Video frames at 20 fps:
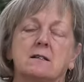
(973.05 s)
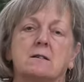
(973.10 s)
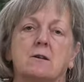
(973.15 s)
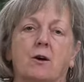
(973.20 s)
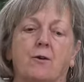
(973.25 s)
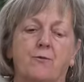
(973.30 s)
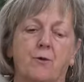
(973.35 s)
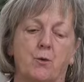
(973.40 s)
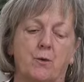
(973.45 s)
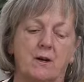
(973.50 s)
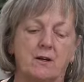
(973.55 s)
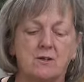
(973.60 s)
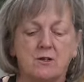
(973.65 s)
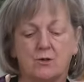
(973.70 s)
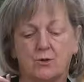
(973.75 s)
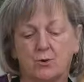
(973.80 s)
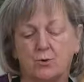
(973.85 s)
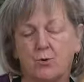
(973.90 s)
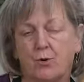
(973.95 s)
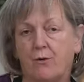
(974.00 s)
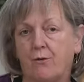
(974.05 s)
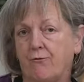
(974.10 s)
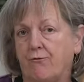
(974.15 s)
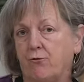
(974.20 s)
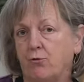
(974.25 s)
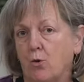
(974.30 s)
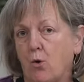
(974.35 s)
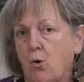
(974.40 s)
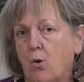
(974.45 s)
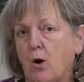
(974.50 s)
So if you wanted to do to a
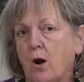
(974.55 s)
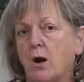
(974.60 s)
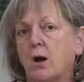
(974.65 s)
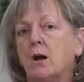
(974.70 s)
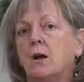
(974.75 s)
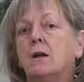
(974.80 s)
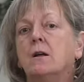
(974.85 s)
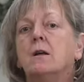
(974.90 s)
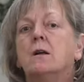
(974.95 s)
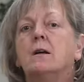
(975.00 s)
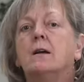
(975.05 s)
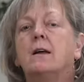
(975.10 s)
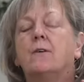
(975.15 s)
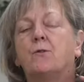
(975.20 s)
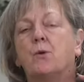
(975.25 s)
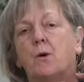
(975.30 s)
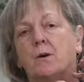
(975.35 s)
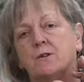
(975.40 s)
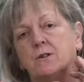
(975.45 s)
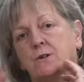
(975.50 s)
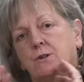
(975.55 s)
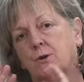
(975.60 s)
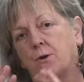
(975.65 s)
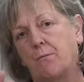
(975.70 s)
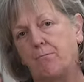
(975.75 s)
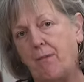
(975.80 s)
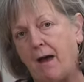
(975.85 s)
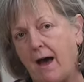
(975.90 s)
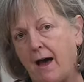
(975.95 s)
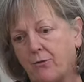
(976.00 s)
floor, if you wanted to do
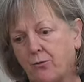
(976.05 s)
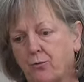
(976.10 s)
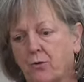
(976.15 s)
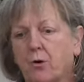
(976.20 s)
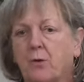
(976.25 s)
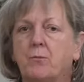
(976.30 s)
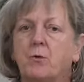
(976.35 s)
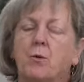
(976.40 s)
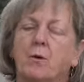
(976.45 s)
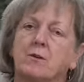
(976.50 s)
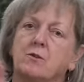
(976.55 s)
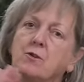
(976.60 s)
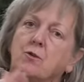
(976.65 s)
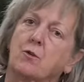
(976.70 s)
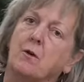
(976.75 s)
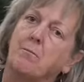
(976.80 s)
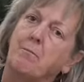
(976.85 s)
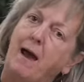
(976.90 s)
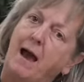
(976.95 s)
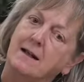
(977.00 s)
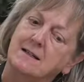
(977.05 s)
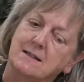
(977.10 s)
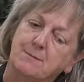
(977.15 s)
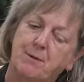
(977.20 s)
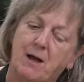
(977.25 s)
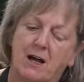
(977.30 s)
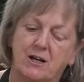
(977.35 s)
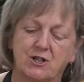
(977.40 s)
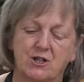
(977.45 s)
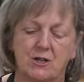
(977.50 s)
a bathroom, you wanted to do a
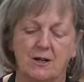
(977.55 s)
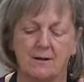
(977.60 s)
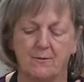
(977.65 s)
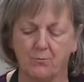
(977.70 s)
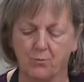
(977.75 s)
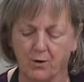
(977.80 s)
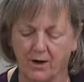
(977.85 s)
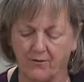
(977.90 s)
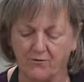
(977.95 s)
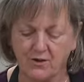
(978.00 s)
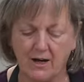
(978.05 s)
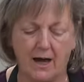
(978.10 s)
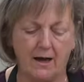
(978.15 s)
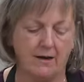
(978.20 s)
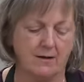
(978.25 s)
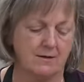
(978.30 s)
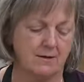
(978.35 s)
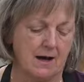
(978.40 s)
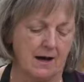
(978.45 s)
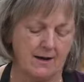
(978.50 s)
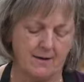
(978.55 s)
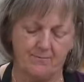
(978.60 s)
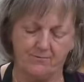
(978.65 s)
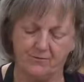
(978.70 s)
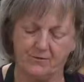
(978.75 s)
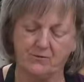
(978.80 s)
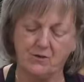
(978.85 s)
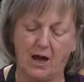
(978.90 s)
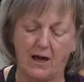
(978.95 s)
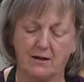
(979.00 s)
backsplash, we have
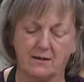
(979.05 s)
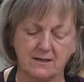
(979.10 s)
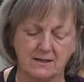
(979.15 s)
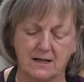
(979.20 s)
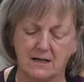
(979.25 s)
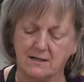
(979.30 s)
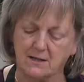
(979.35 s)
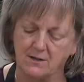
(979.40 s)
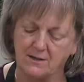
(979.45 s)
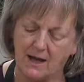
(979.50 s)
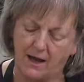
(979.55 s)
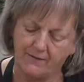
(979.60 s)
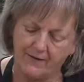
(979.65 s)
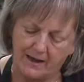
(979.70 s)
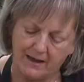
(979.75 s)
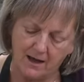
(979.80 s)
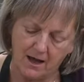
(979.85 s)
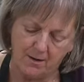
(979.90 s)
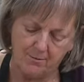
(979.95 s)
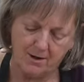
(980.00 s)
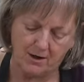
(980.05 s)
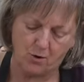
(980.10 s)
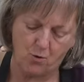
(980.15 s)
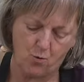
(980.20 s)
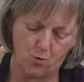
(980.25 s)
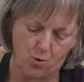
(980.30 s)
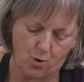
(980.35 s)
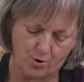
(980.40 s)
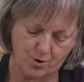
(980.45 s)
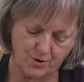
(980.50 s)
tile stencils, and they come in
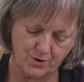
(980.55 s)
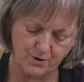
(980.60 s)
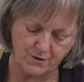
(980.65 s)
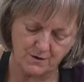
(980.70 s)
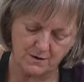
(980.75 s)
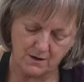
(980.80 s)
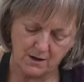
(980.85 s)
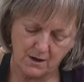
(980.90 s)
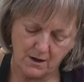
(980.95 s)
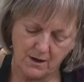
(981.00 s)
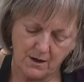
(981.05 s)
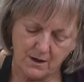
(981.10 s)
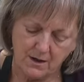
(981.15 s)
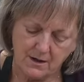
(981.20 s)
quarters.